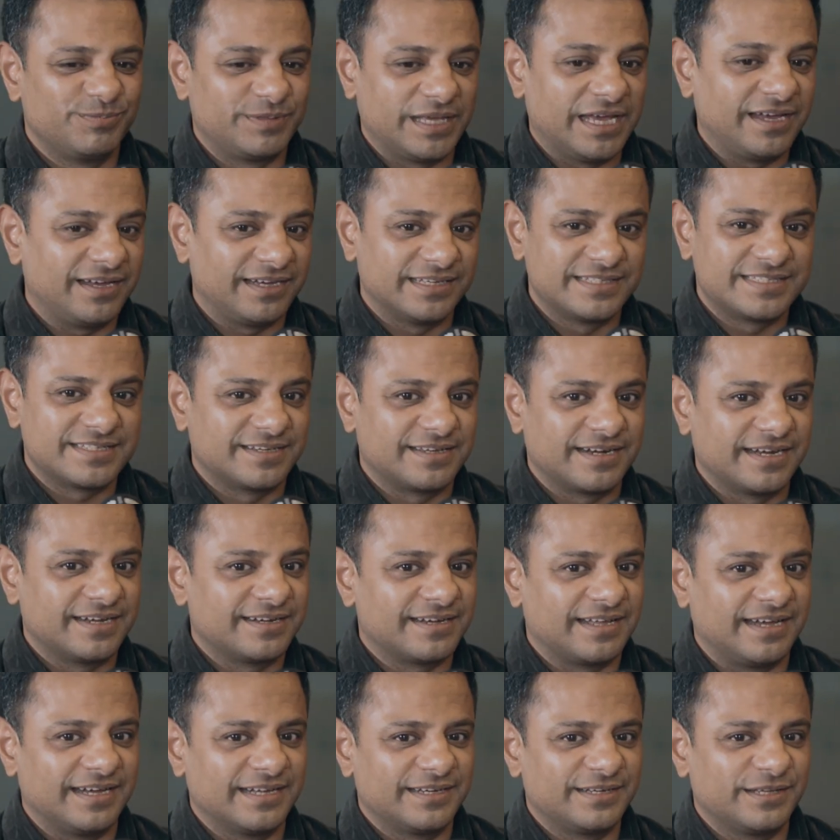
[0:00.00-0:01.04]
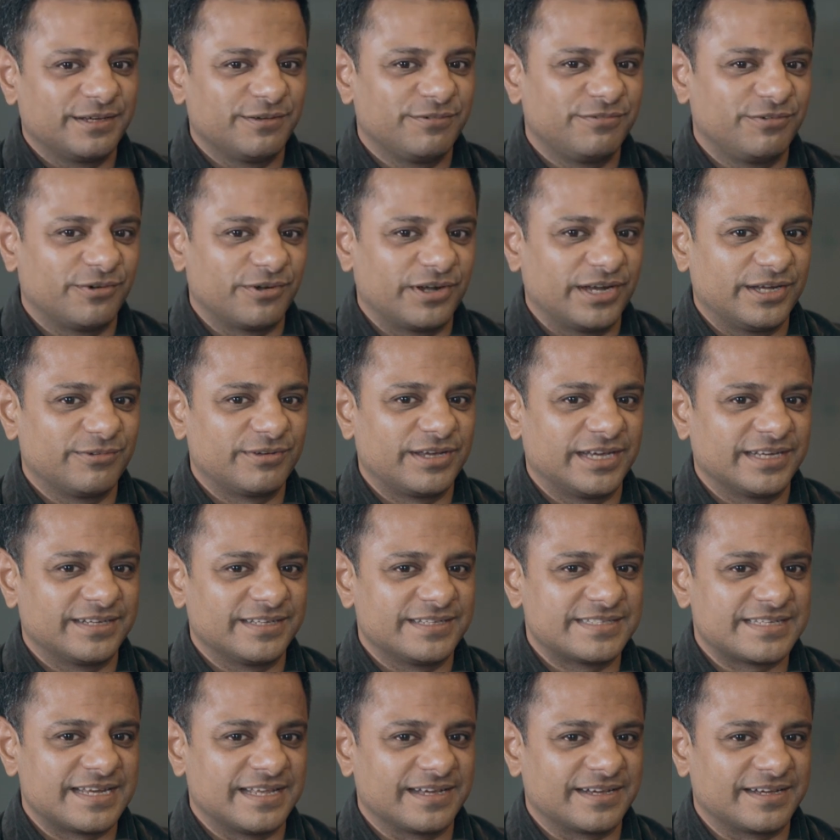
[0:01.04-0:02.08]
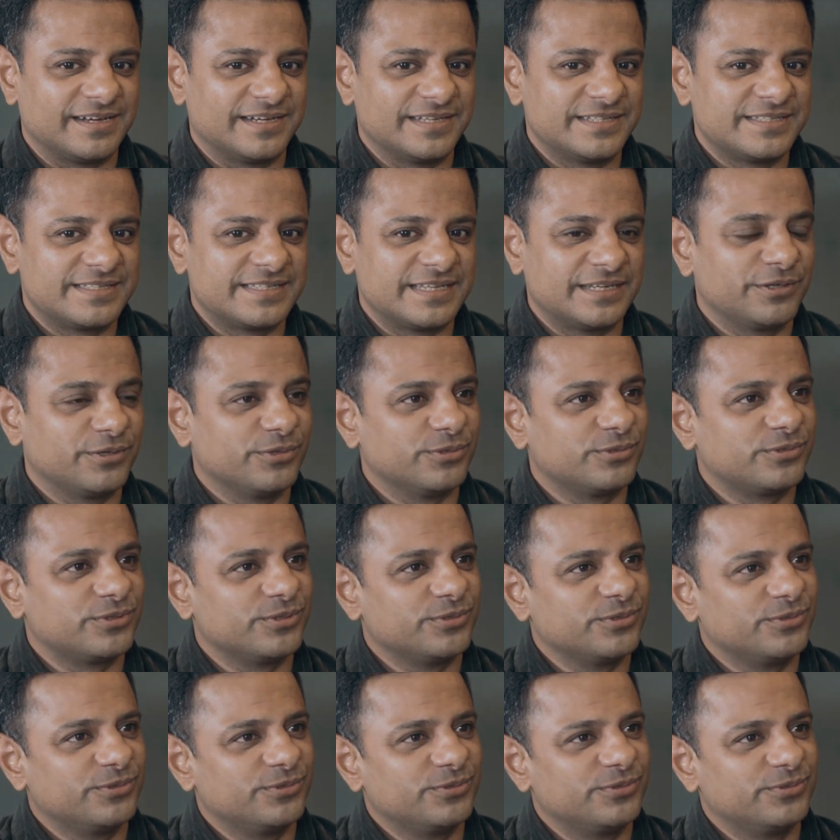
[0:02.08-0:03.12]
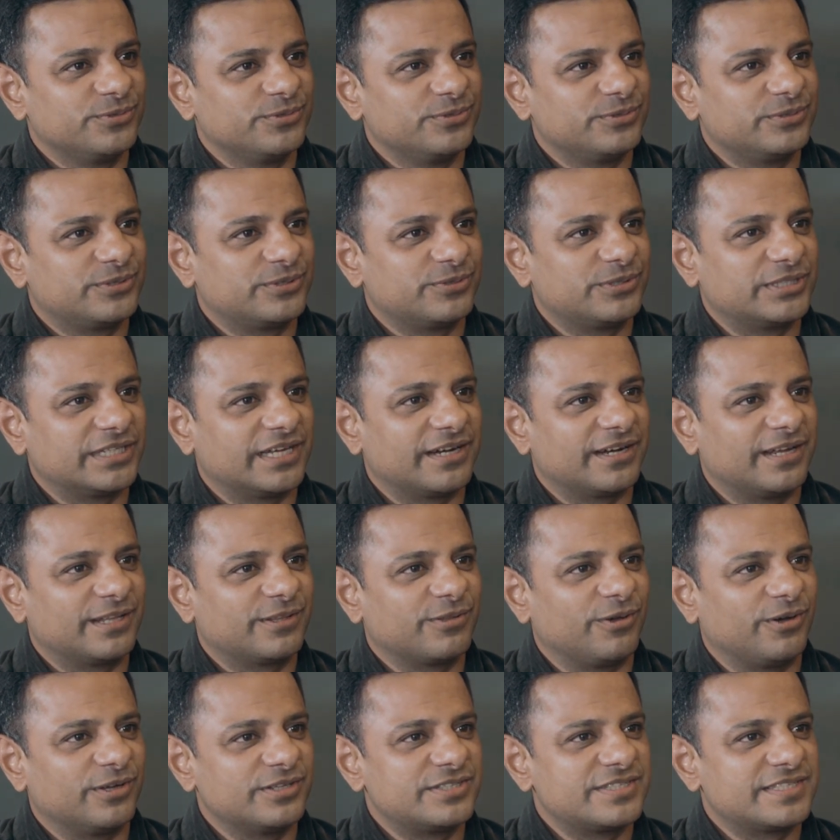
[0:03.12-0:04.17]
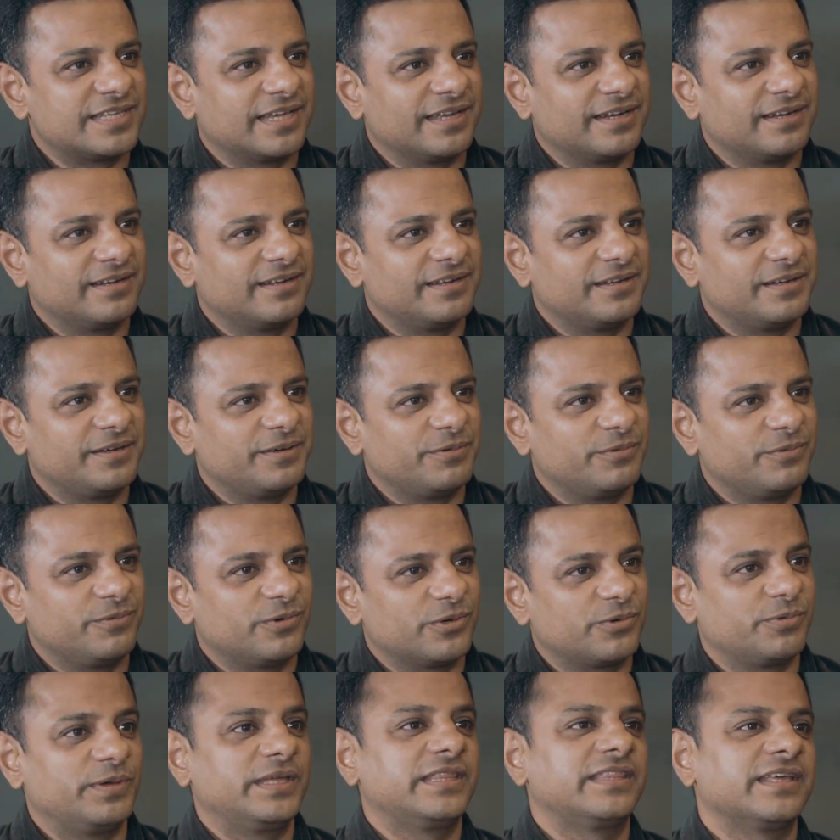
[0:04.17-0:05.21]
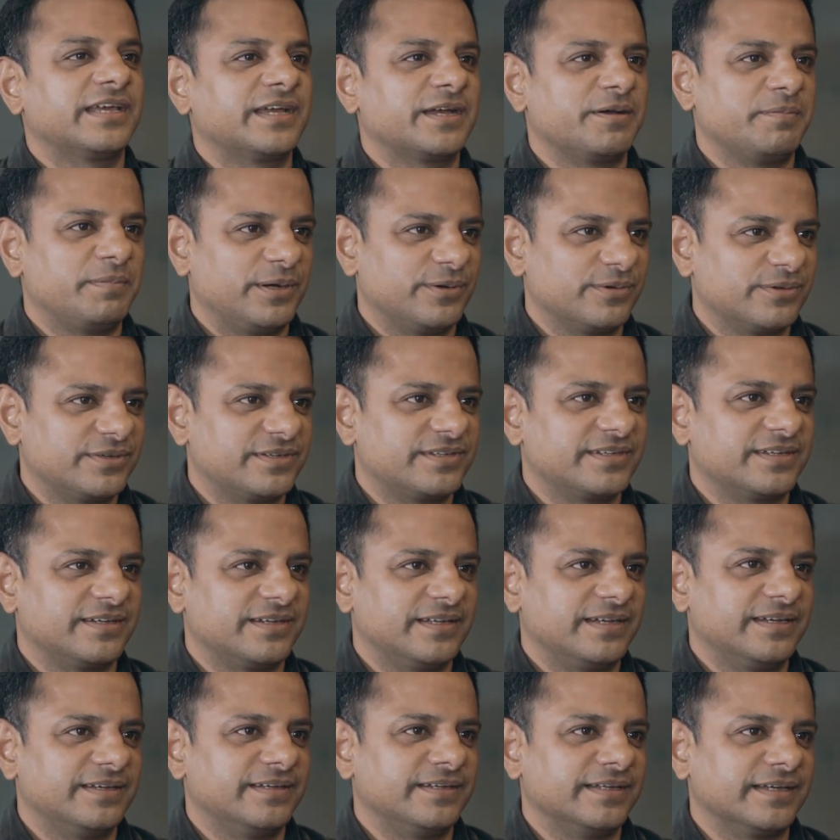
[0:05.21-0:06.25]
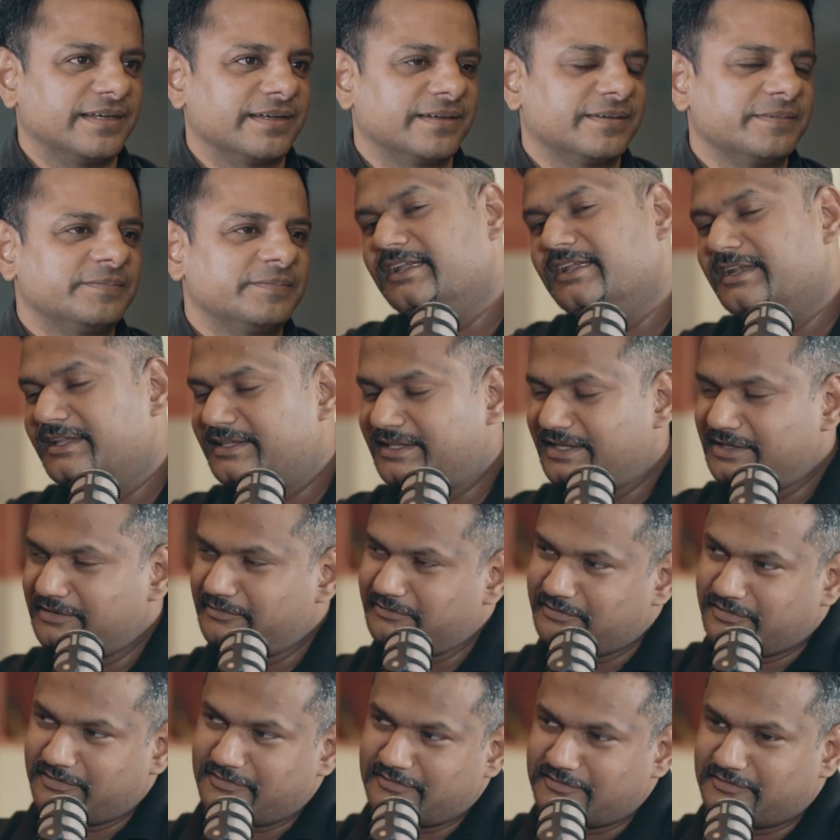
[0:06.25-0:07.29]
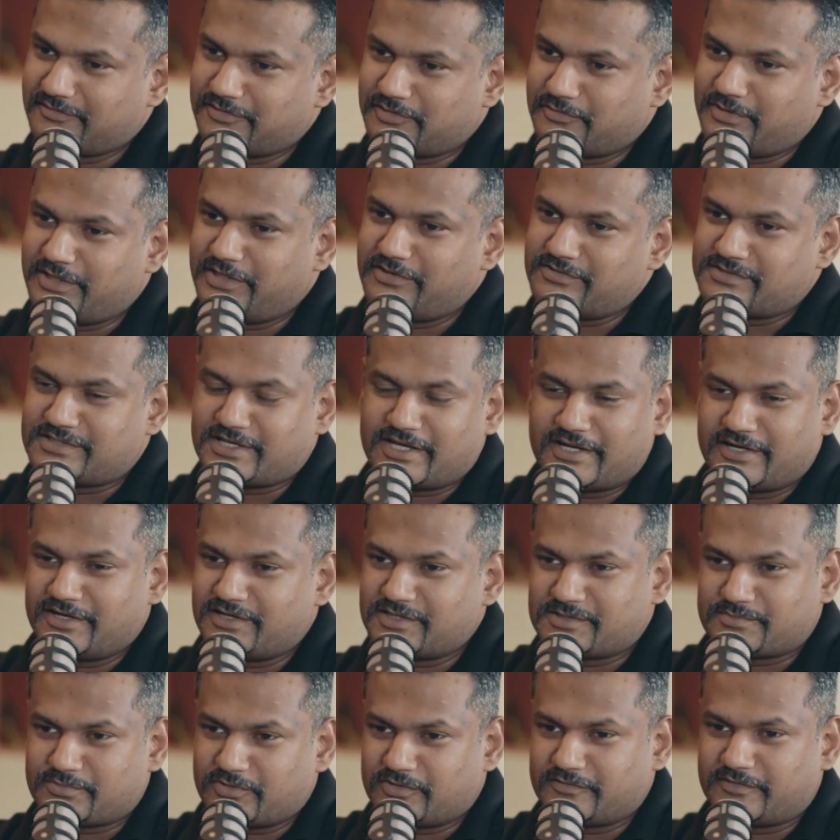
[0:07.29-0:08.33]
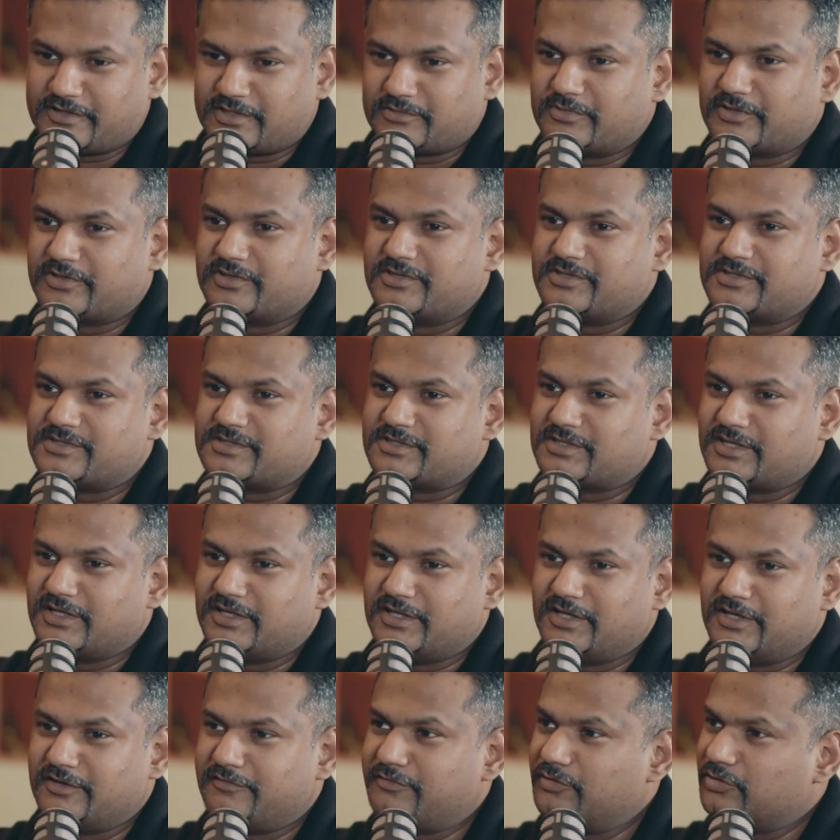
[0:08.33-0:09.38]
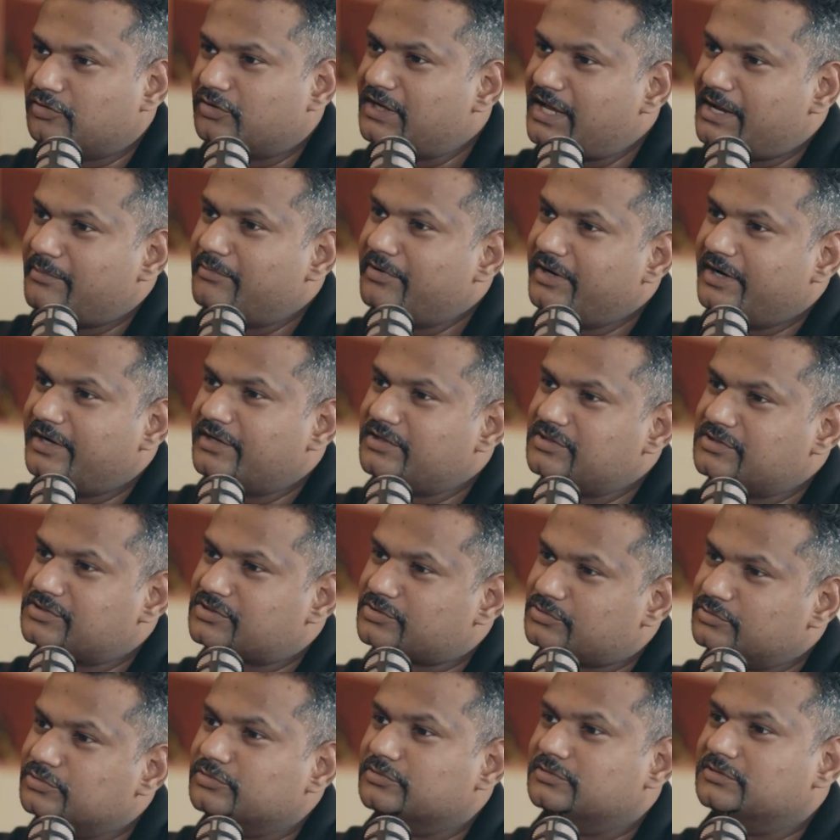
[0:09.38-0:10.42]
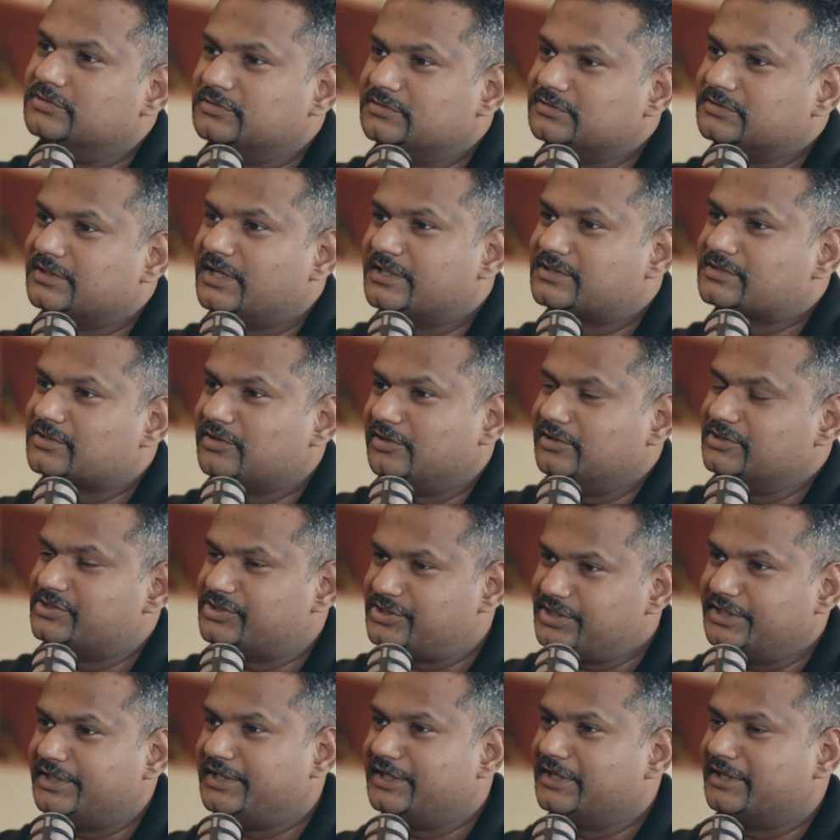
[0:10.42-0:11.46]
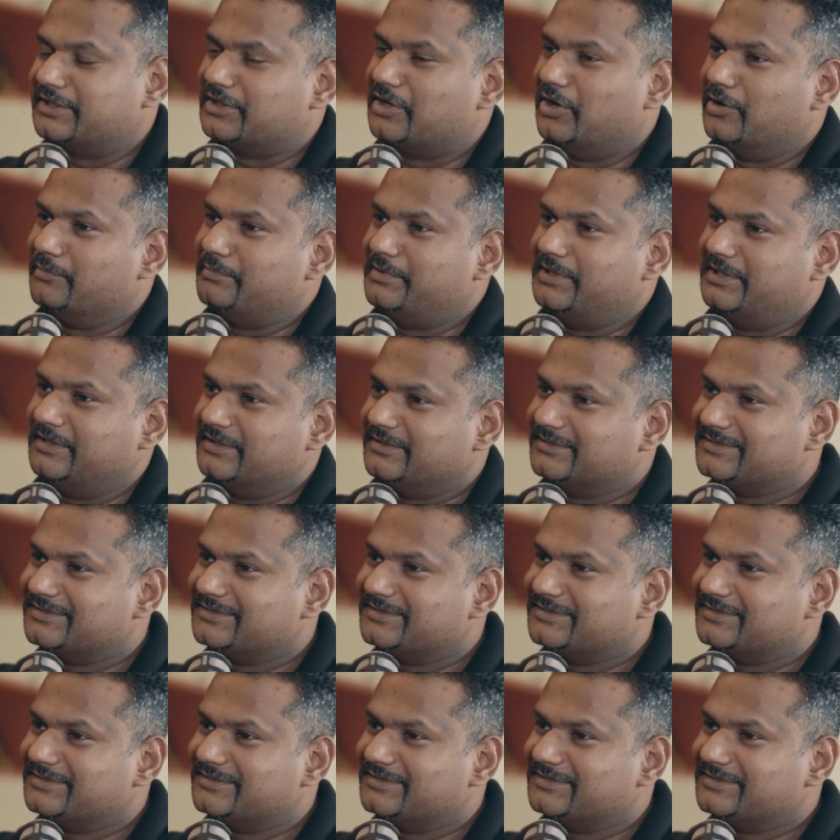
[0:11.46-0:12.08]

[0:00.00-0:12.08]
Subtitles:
yeah, it's a great idea for educators like us and you to share our thoughts and what we think about learning. I think the way you said it is perfect because if you collaborate in school, that's called cheating and copying.